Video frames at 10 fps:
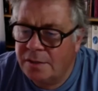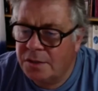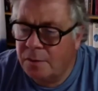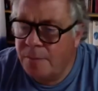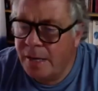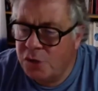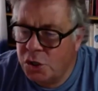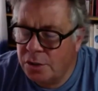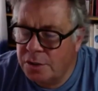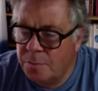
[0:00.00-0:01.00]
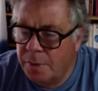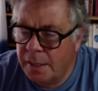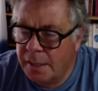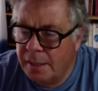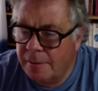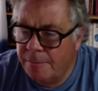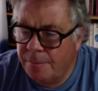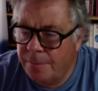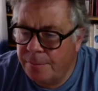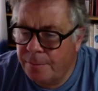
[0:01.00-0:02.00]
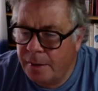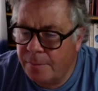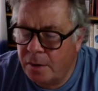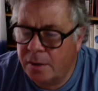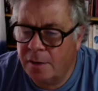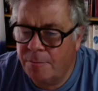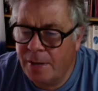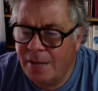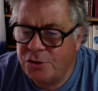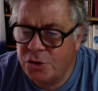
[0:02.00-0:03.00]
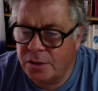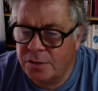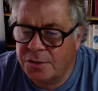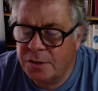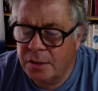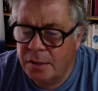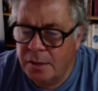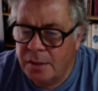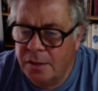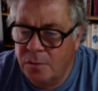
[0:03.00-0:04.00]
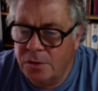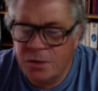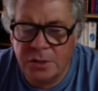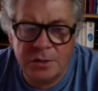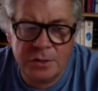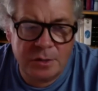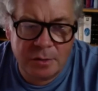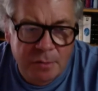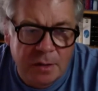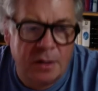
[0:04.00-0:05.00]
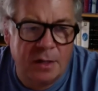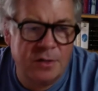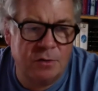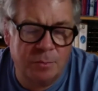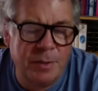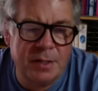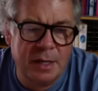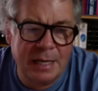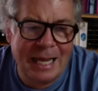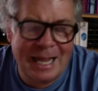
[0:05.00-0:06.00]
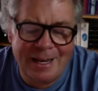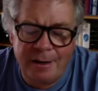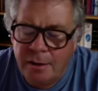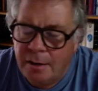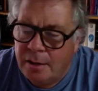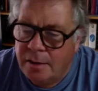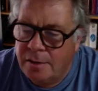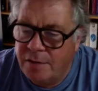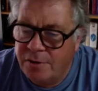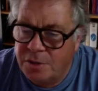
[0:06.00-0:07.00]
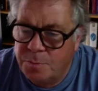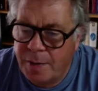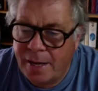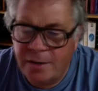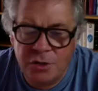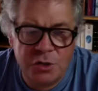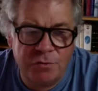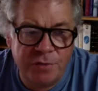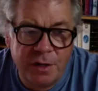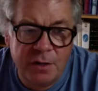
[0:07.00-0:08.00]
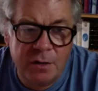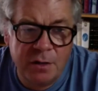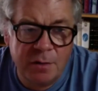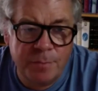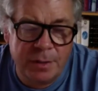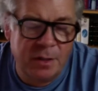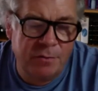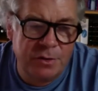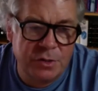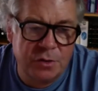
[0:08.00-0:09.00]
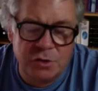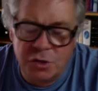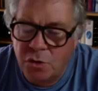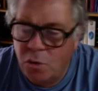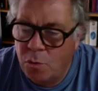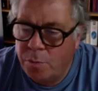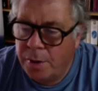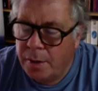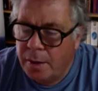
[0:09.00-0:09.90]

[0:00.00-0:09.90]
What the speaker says: I sort of mentioned my my market mantras, which is, to repeat it again, never as bad as you fear, but never as good as you hope.